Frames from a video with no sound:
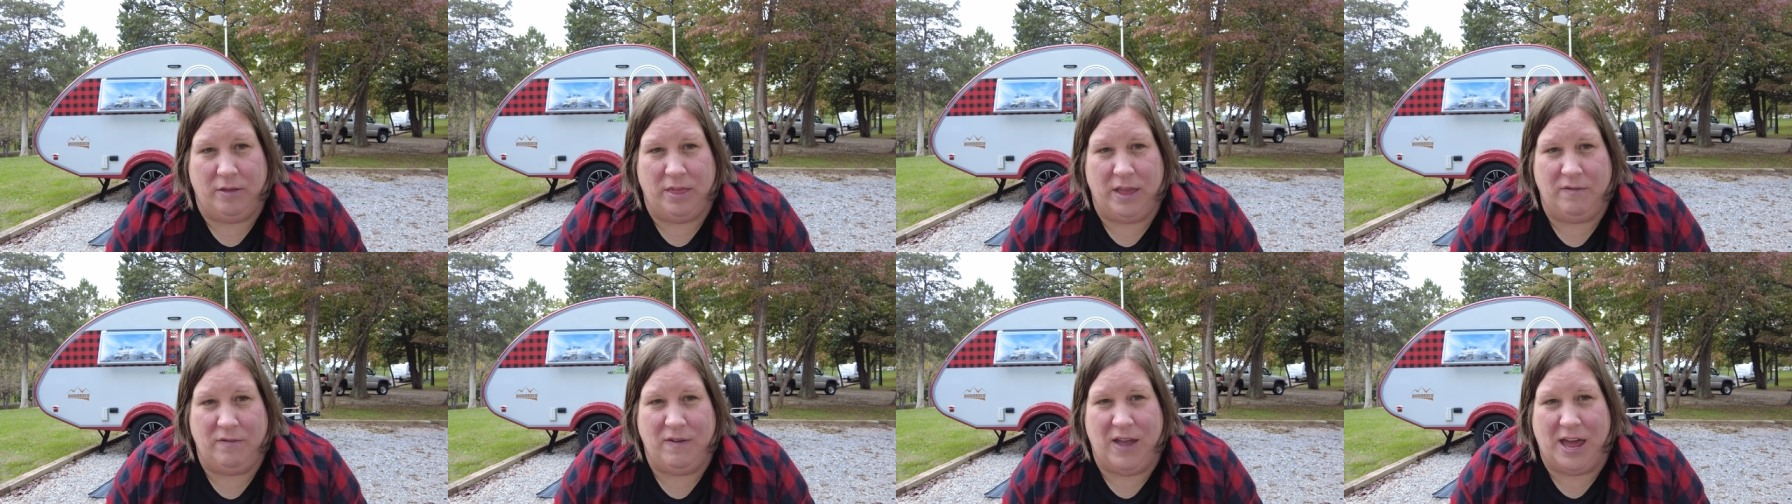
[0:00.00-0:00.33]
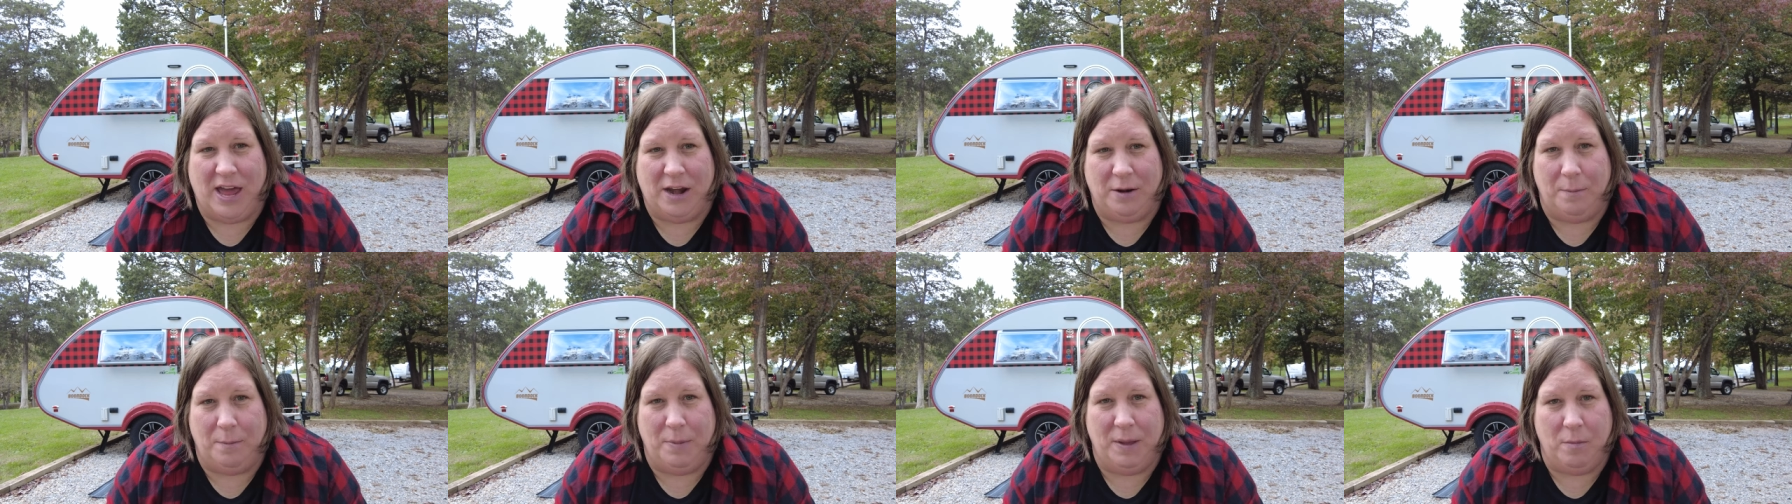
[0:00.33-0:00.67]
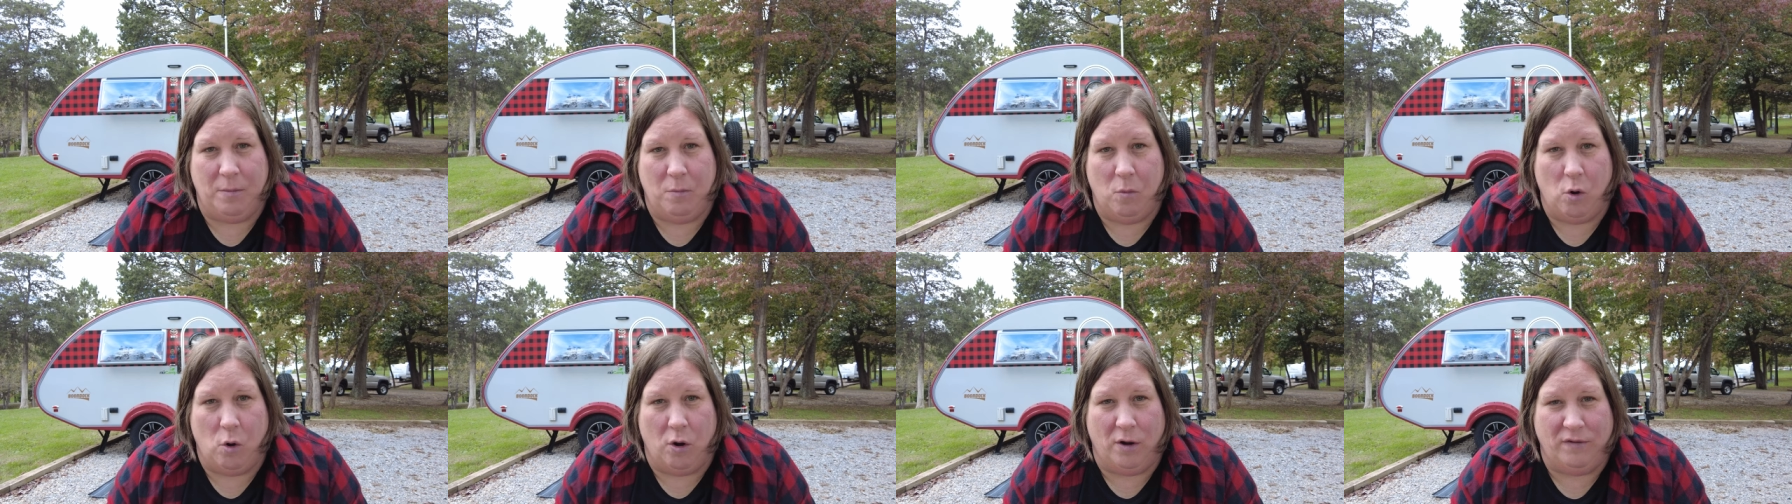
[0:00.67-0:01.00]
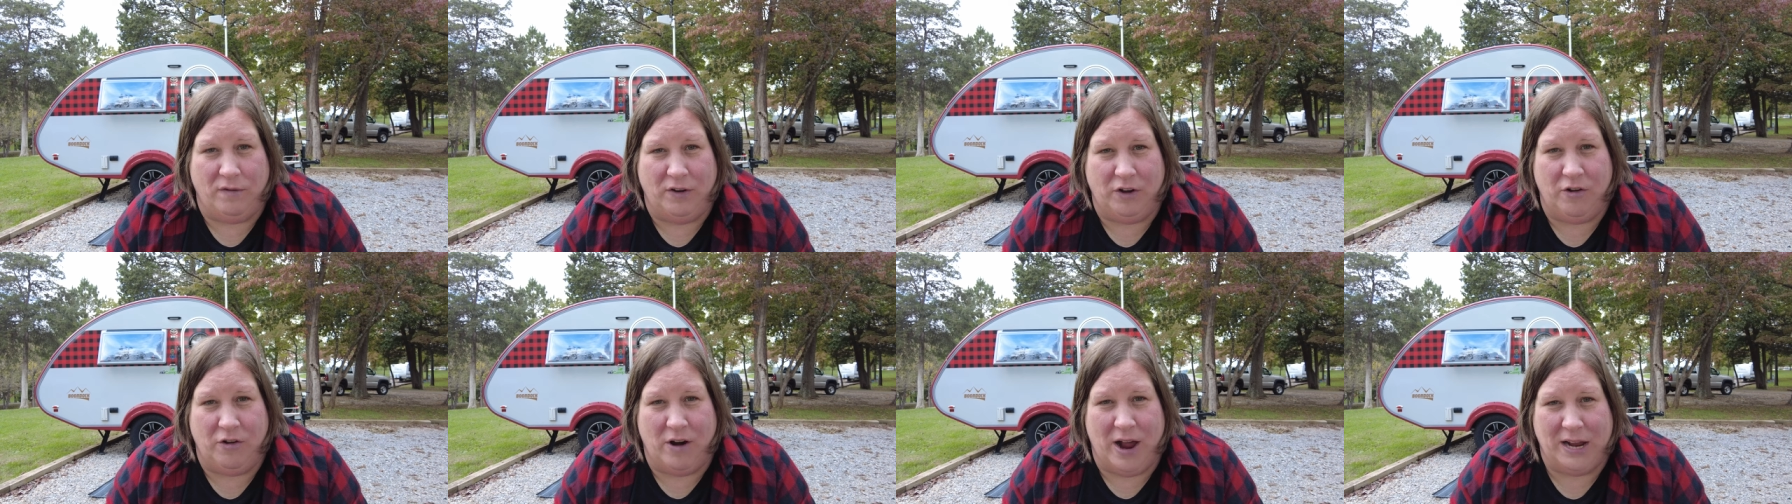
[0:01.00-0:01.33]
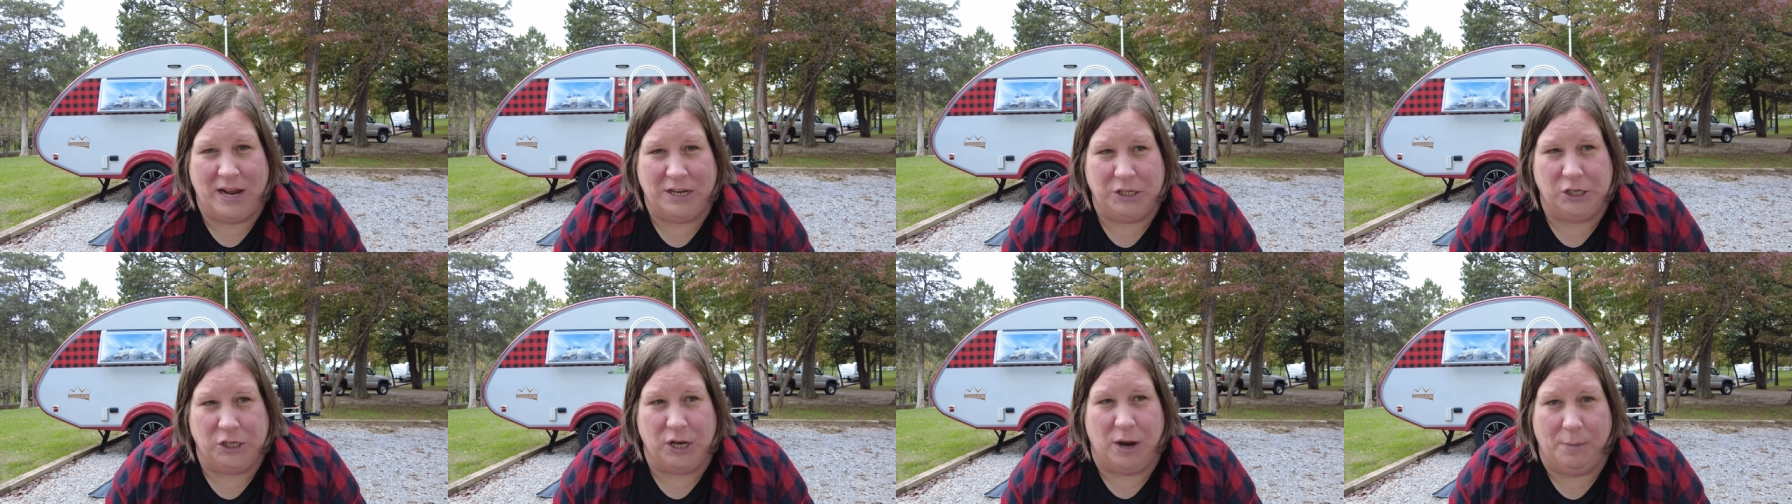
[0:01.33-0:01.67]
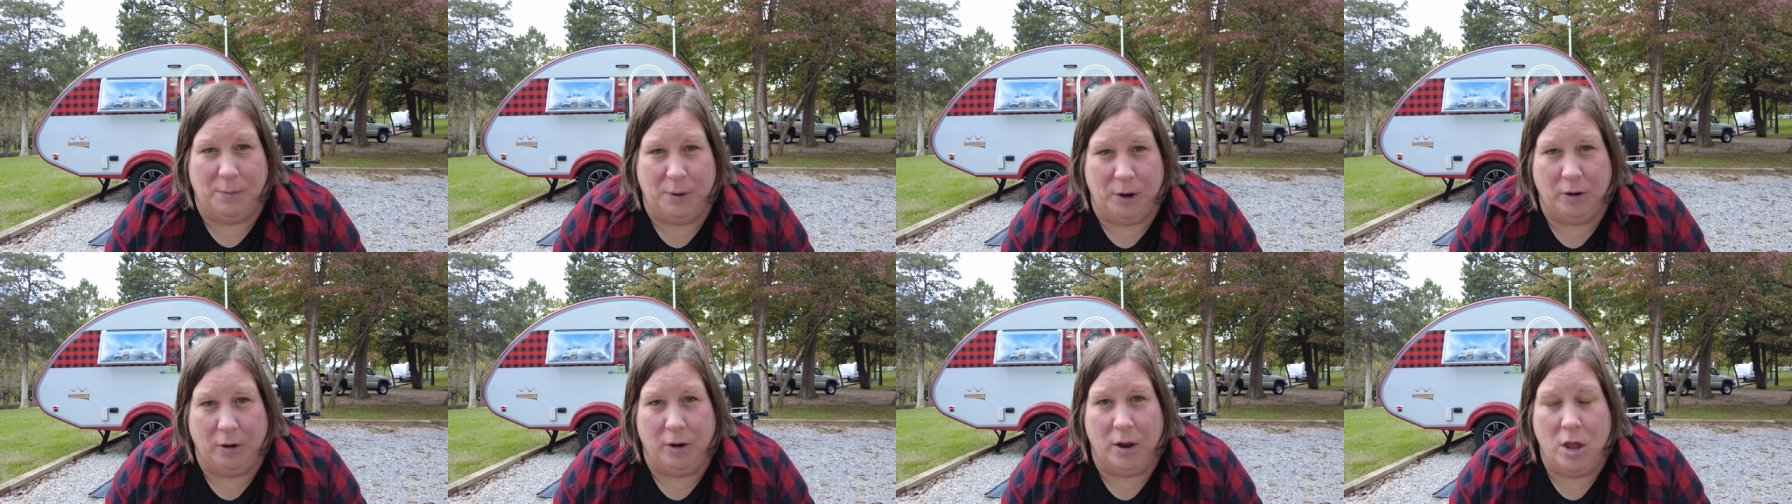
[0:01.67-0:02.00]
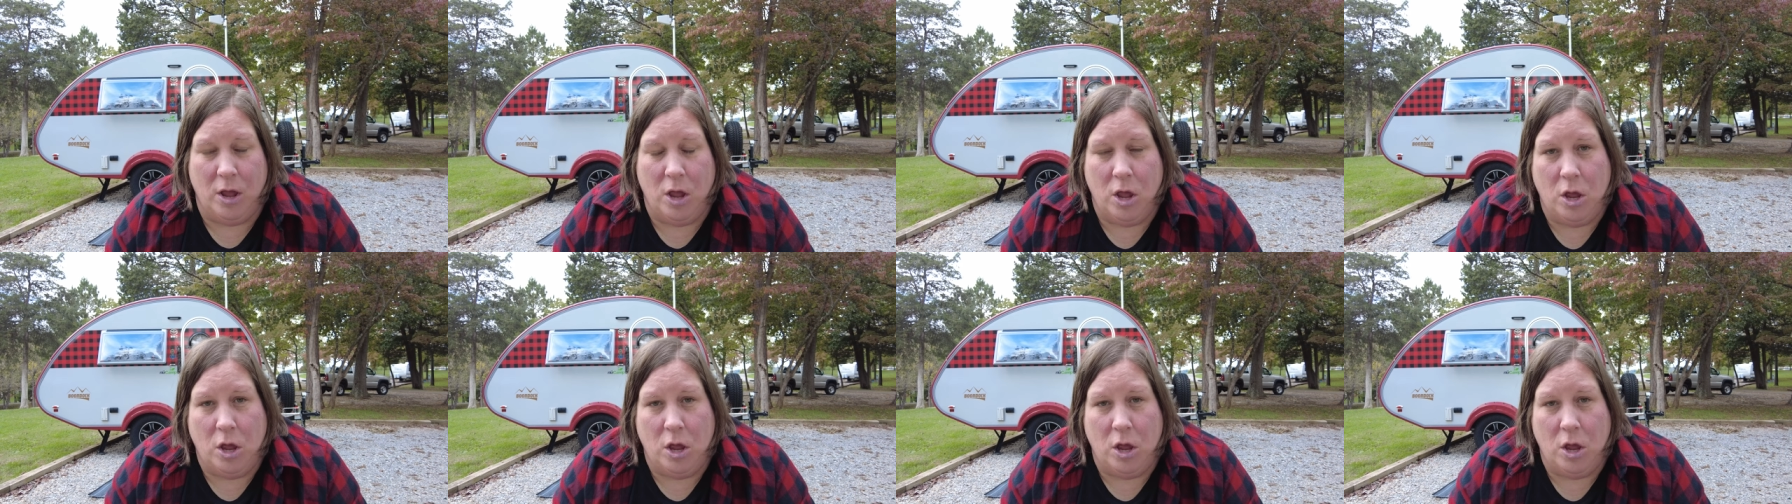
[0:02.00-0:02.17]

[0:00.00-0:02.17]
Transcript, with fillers: They've had a bit more of a dry summer.